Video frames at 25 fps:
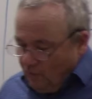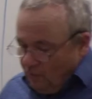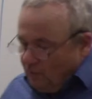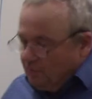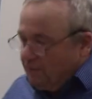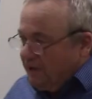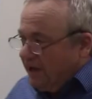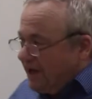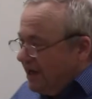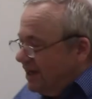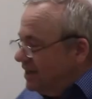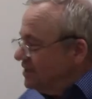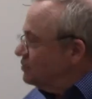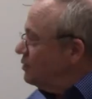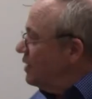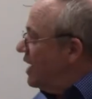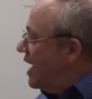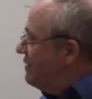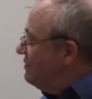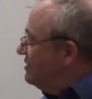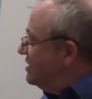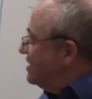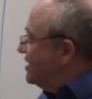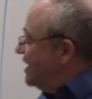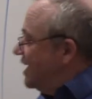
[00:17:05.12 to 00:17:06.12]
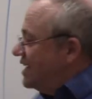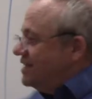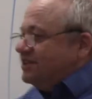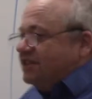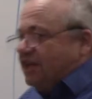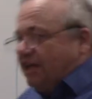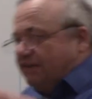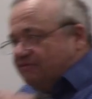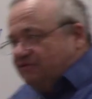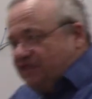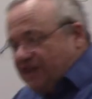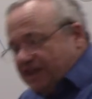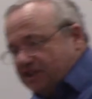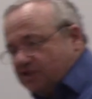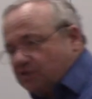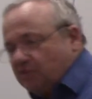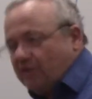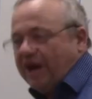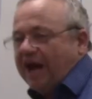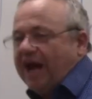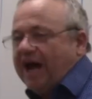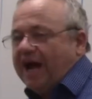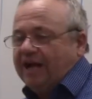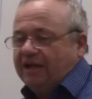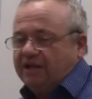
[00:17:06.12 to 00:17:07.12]
because we have a sense of this
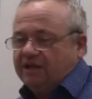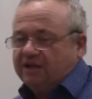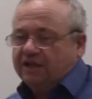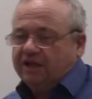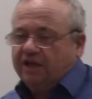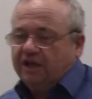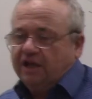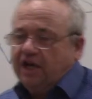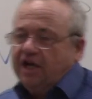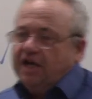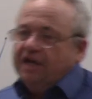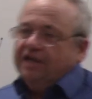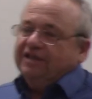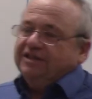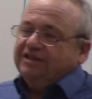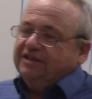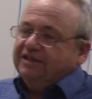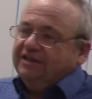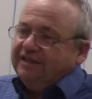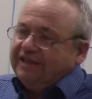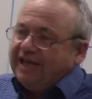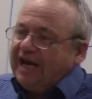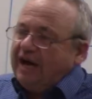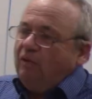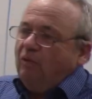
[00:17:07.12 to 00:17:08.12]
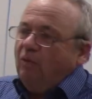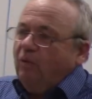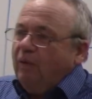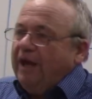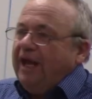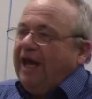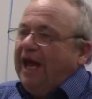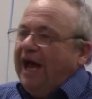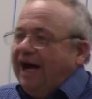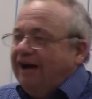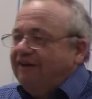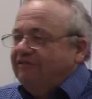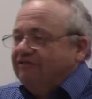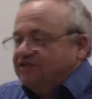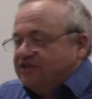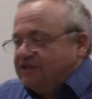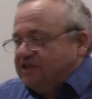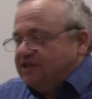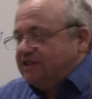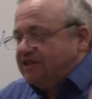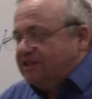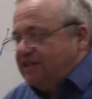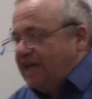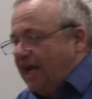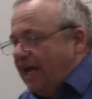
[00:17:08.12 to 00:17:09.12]
reality, that we have
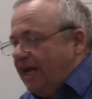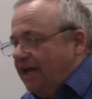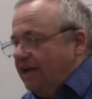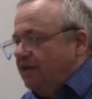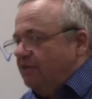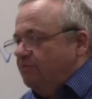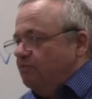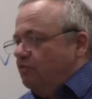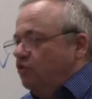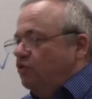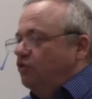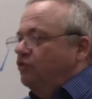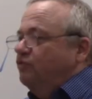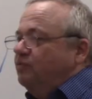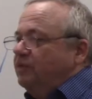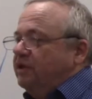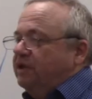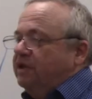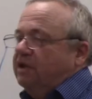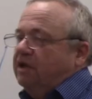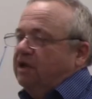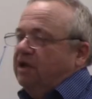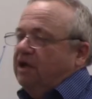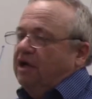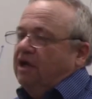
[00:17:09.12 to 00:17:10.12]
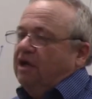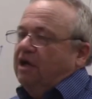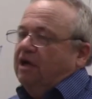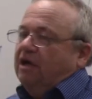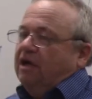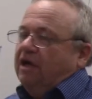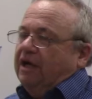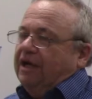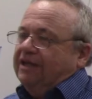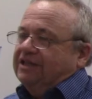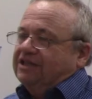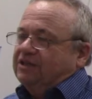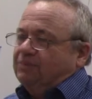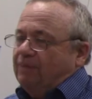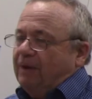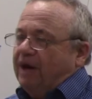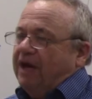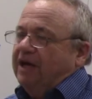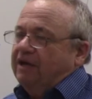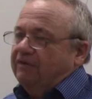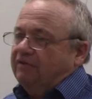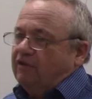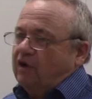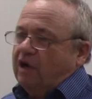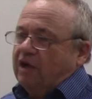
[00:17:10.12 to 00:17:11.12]
sustained a movement in
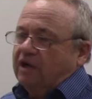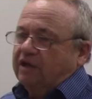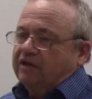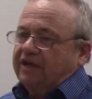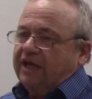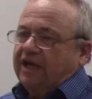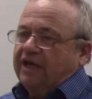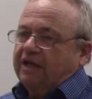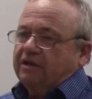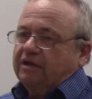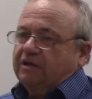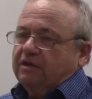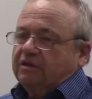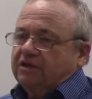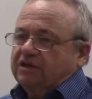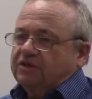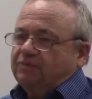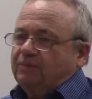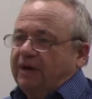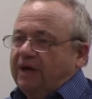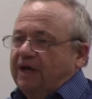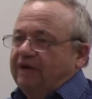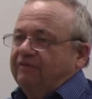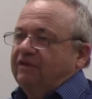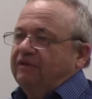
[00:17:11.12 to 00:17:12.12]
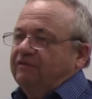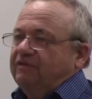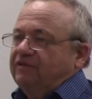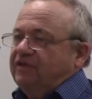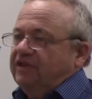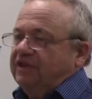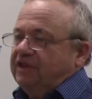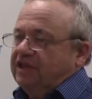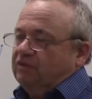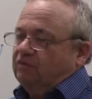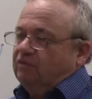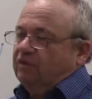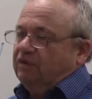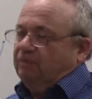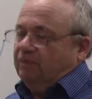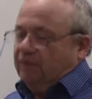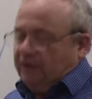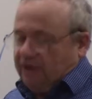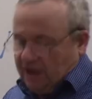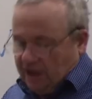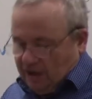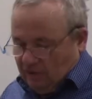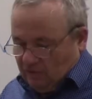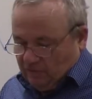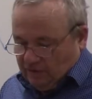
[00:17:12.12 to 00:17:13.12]
spite of all of that, in spite of everything that we've been
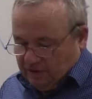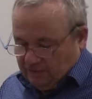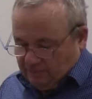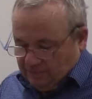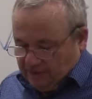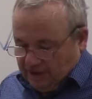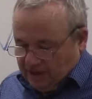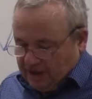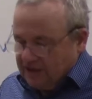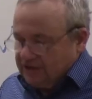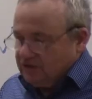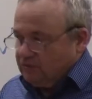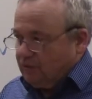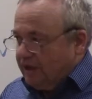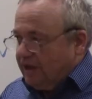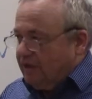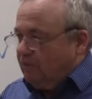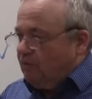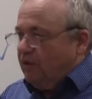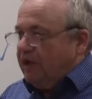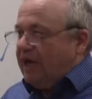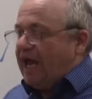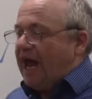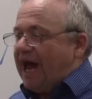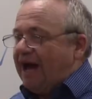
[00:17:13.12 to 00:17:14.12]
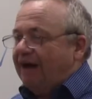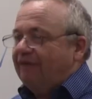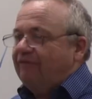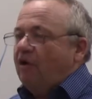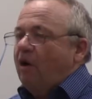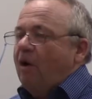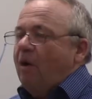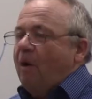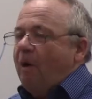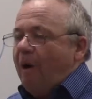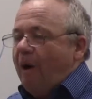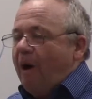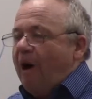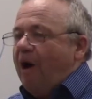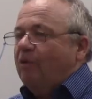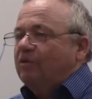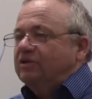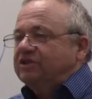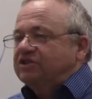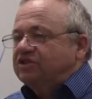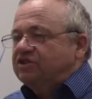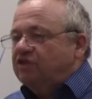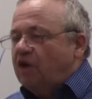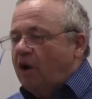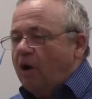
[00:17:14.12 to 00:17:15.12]
hit with. Because we have
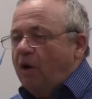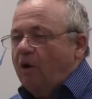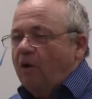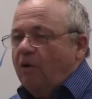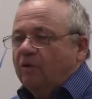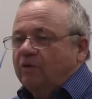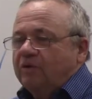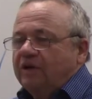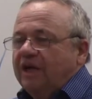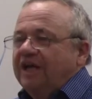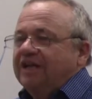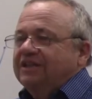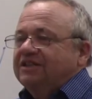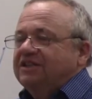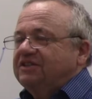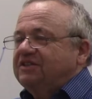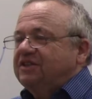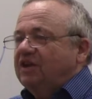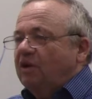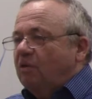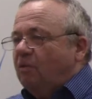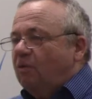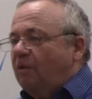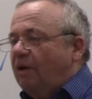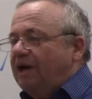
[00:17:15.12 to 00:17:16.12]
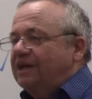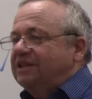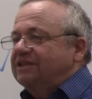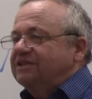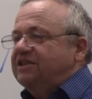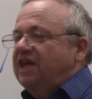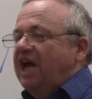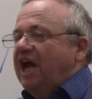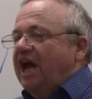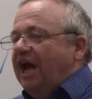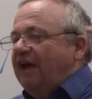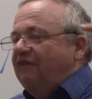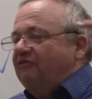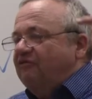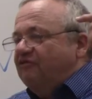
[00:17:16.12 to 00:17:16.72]
always known that there was a